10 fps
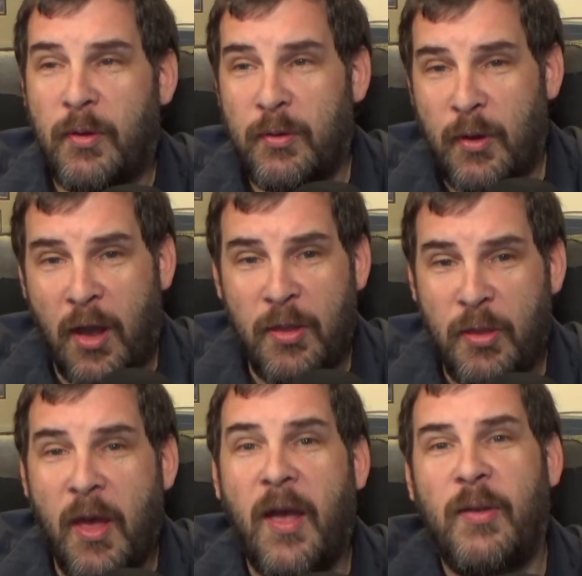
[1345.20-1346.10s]

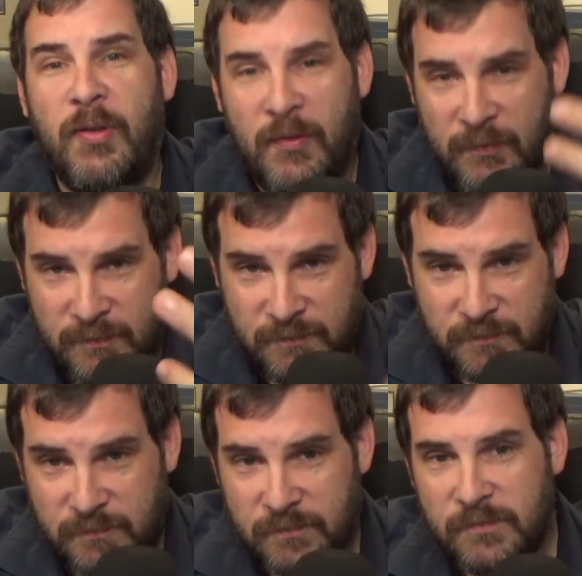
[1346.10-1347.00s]
then
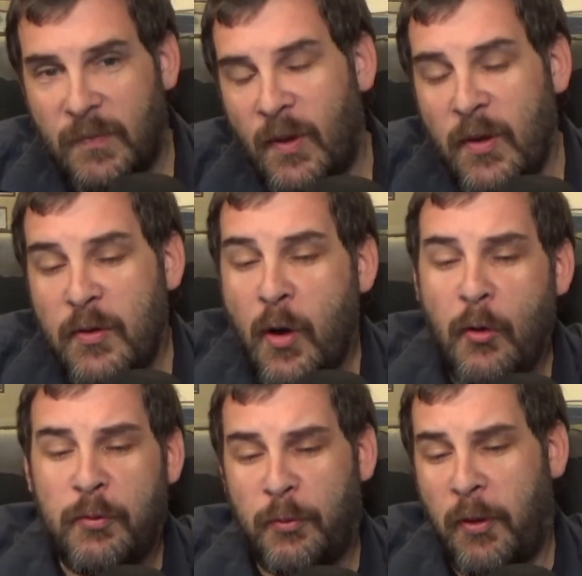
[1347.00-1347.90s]

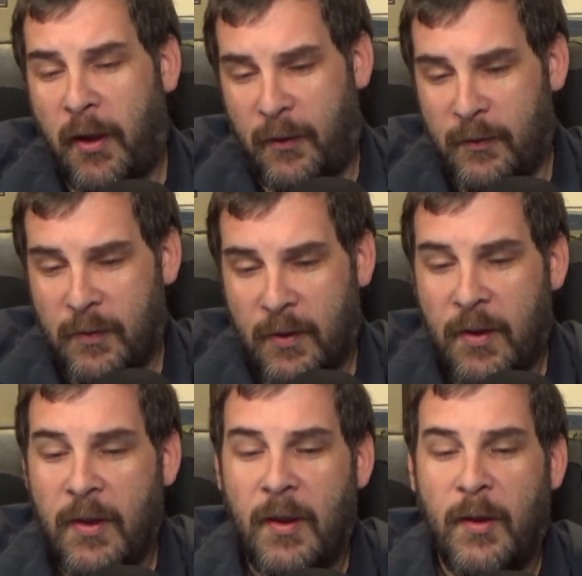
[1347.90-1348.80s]
go from there.
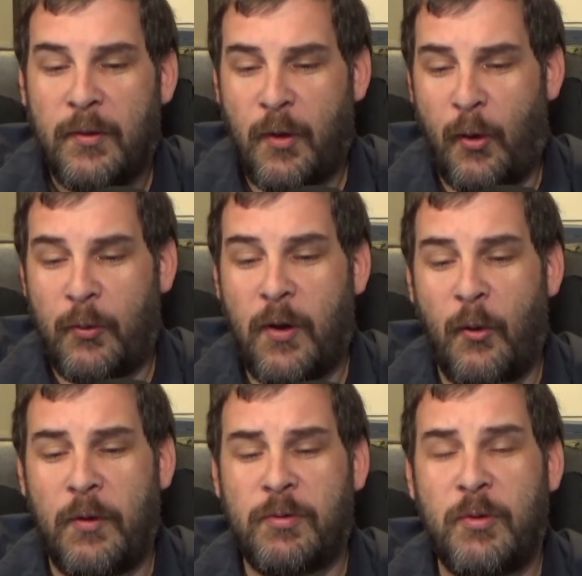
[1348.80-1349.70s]
So
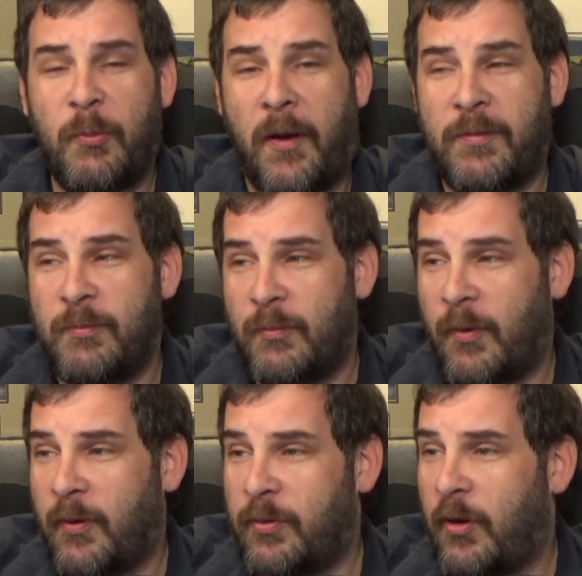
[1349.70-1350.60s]
going
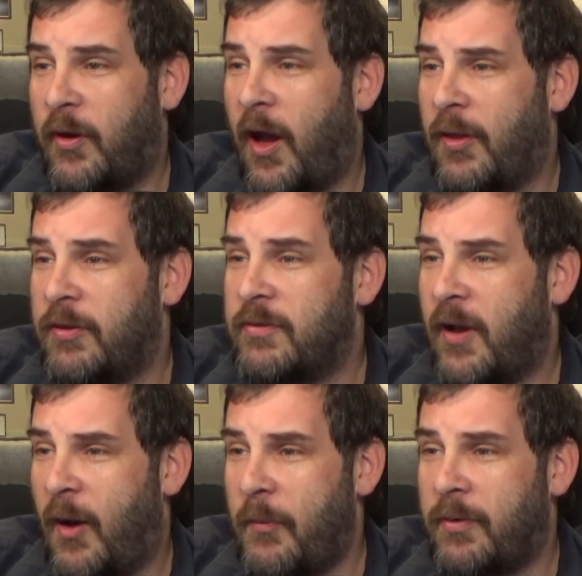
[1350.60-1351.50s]
to Connie's
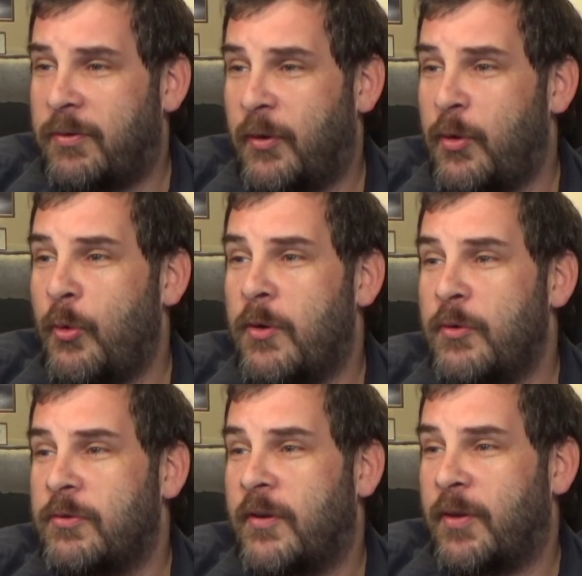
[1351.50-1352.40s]
comments, so you are
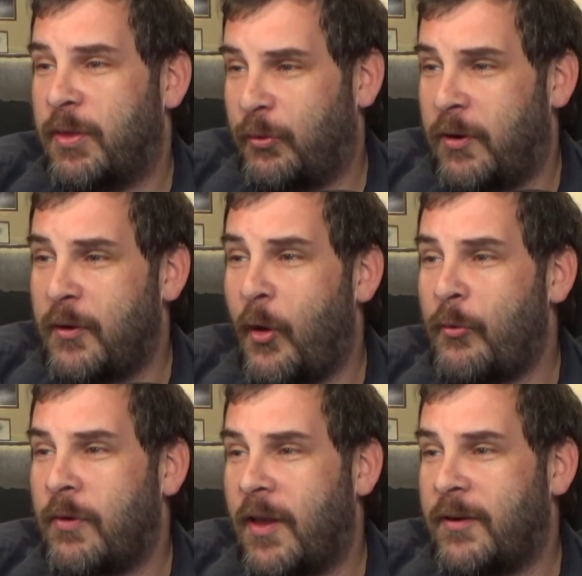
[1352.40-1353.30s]
using 3
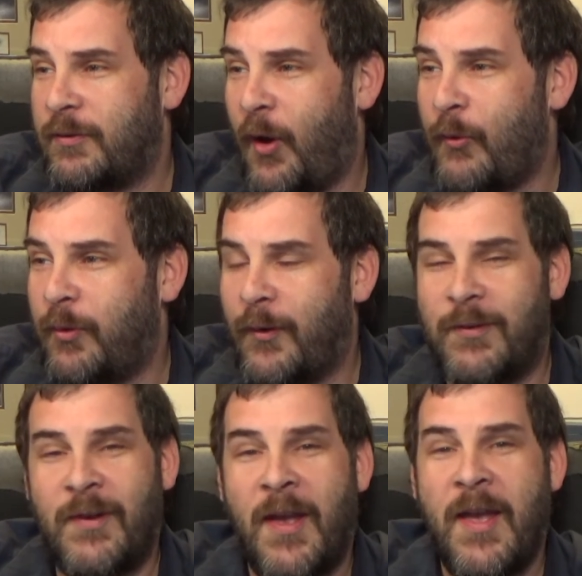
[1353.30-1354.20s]
overlay
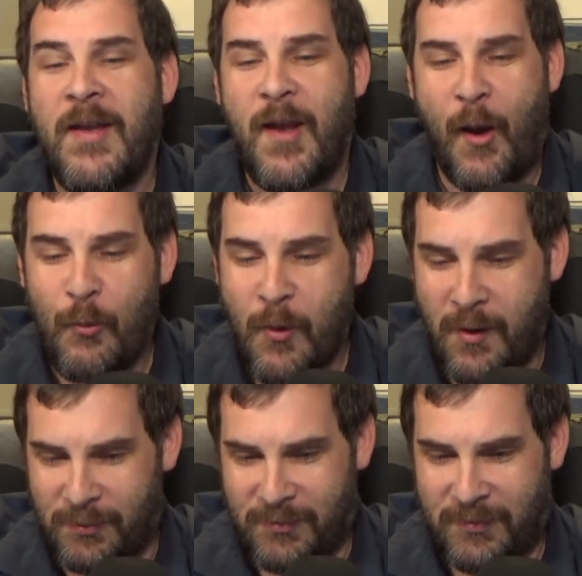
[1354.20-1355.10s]
softwares at
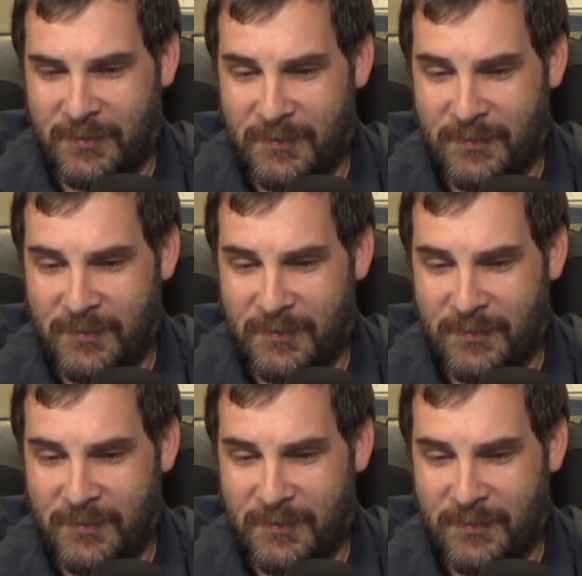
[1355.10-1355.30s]
once.